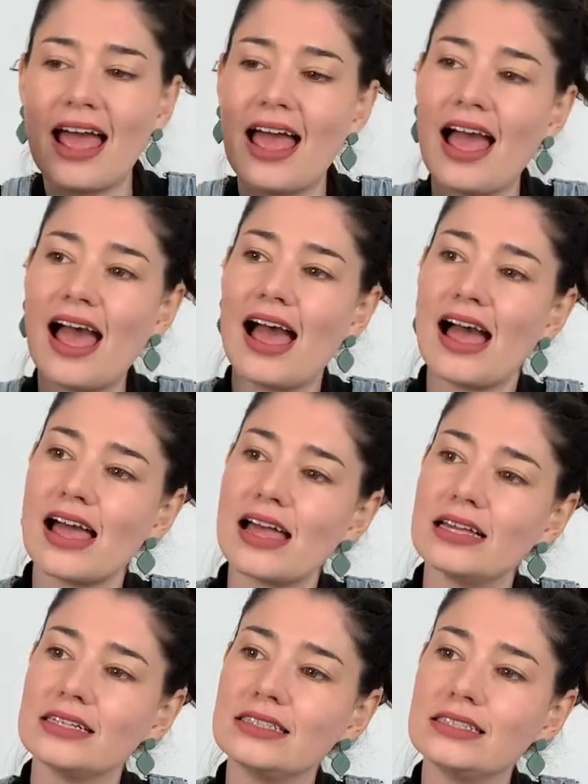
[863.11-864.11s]

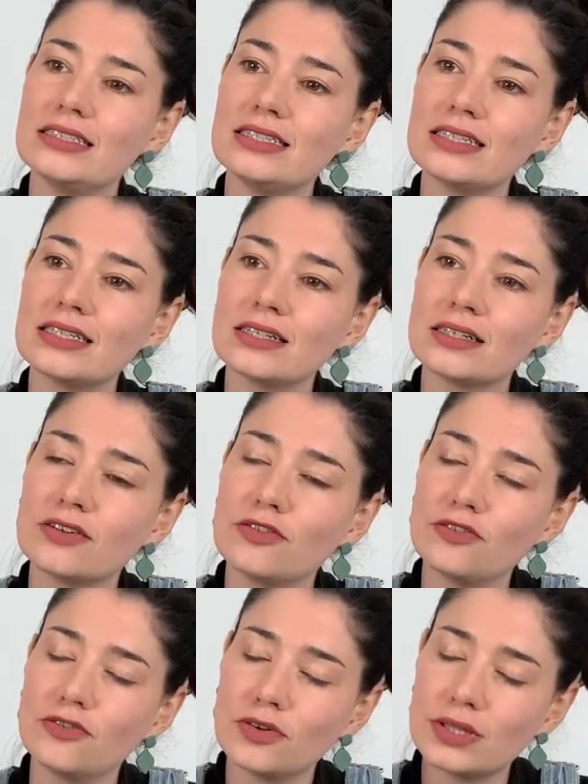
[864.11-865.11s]
and
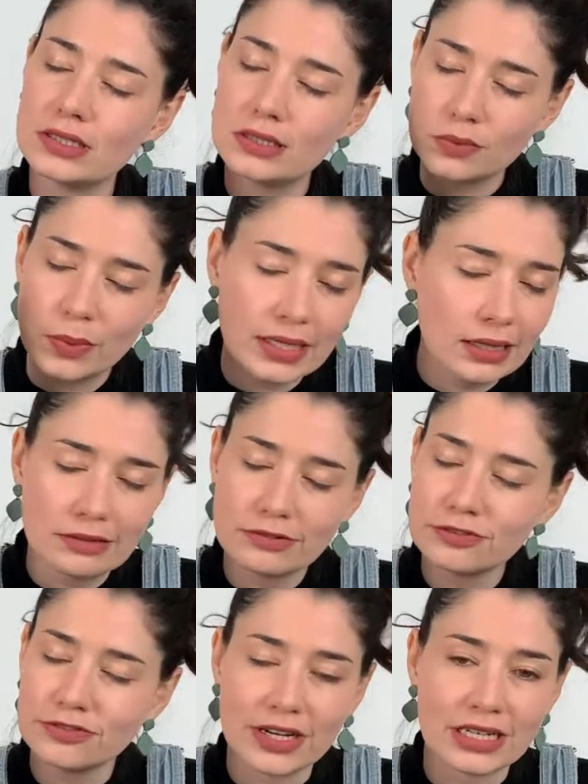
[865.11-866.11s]
for the sweet love of
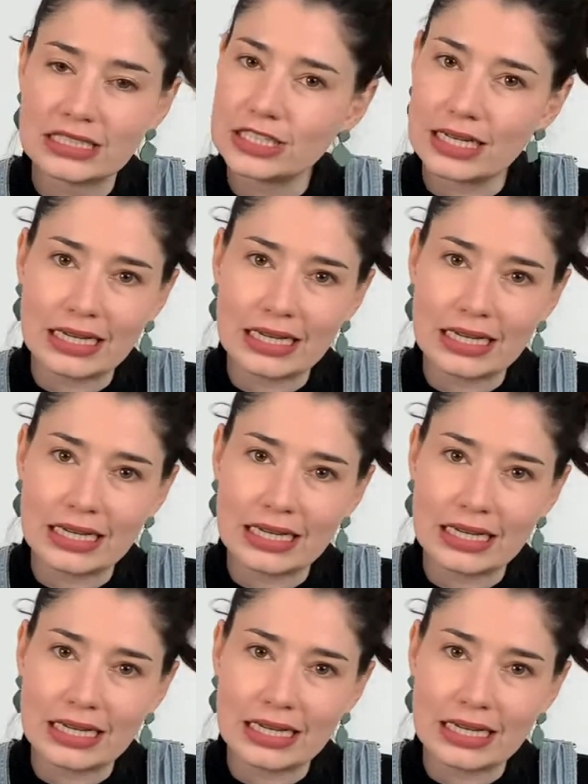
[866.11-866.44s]
furniture,